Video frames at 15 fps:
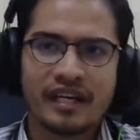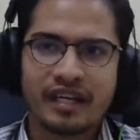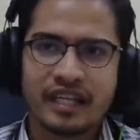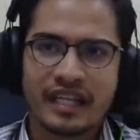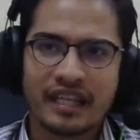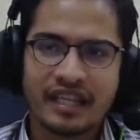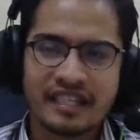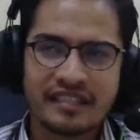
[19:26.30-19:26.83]

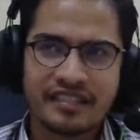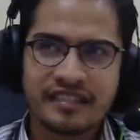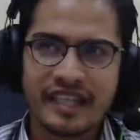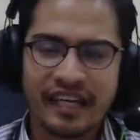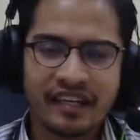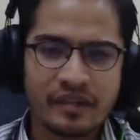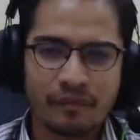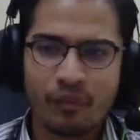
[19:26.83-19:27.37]
this
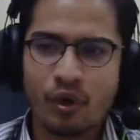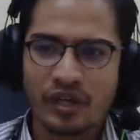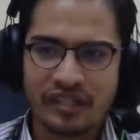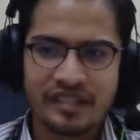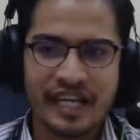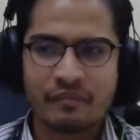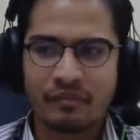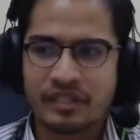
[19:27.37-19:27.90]
standard port
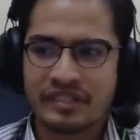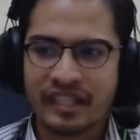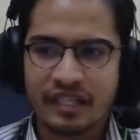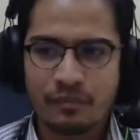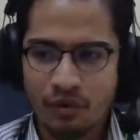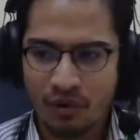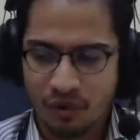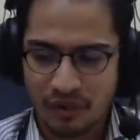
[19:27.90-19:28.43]
assignments
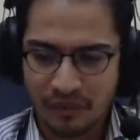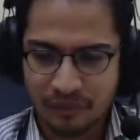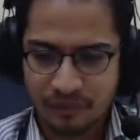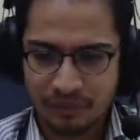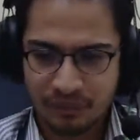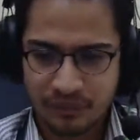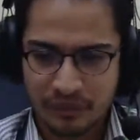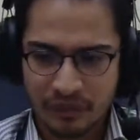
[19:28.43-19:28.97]
anymore.
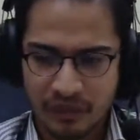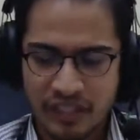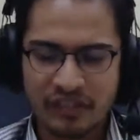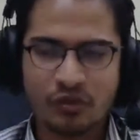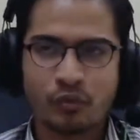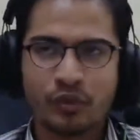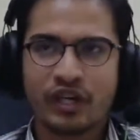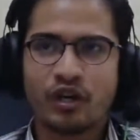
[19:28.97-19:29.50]
Okay,
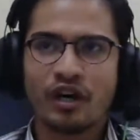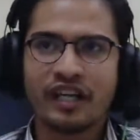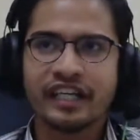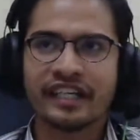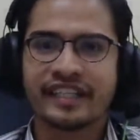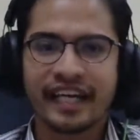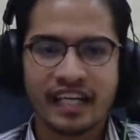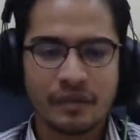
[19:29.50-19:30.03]
so we call
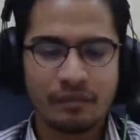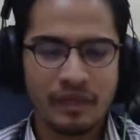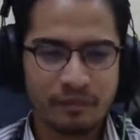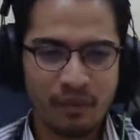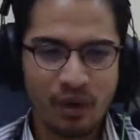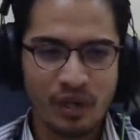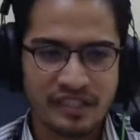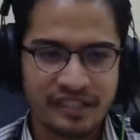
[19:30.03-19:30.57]
it dynamic
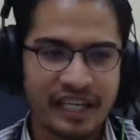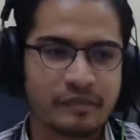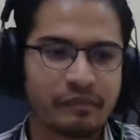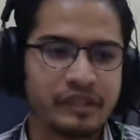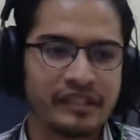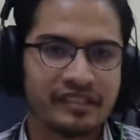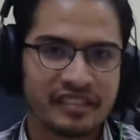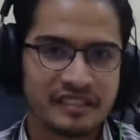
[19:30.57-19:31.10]
port
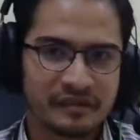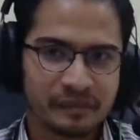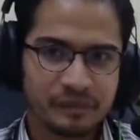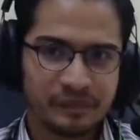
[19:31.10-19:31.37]
assignments.